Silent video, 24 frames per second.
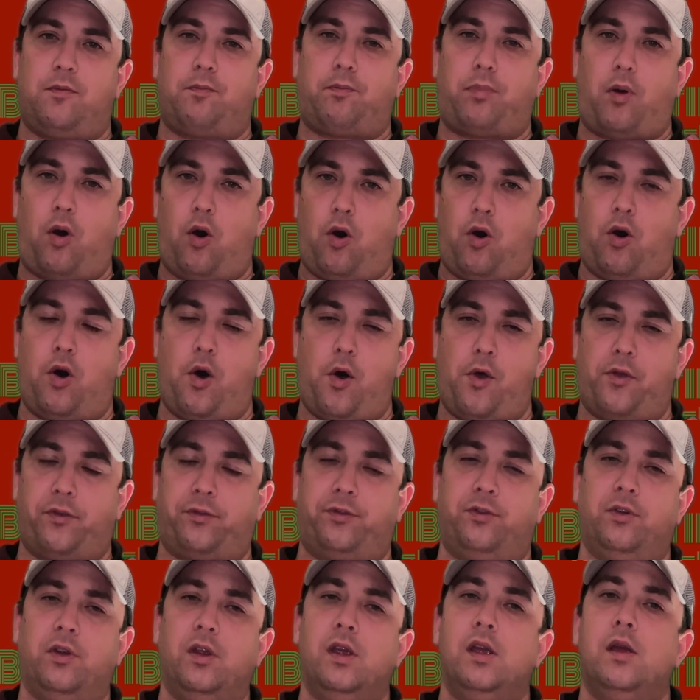pause
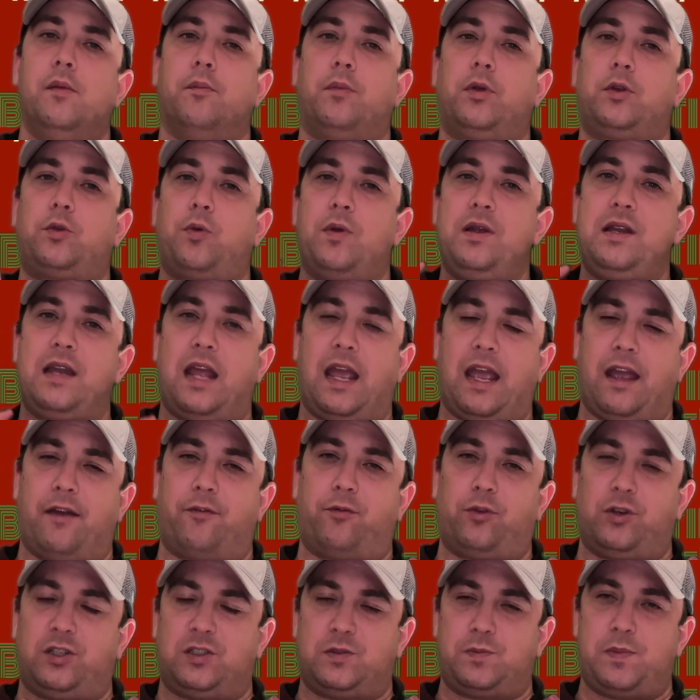between
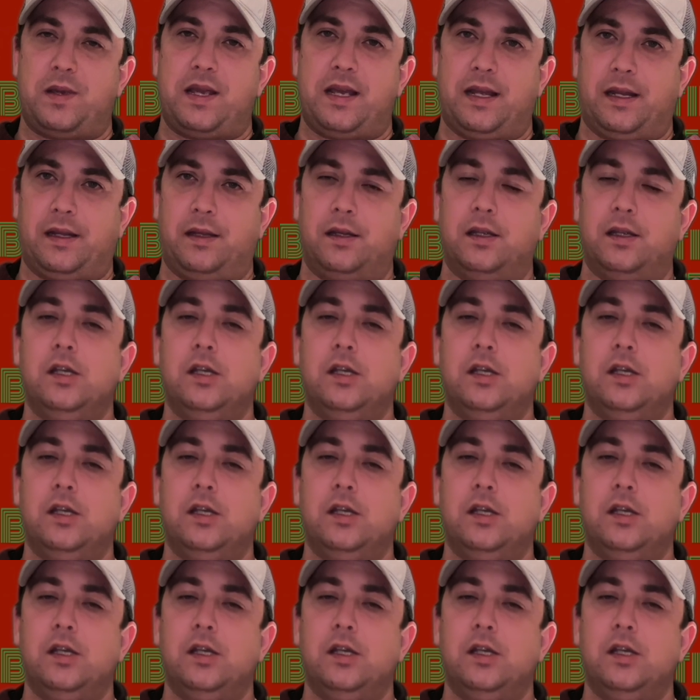every spin.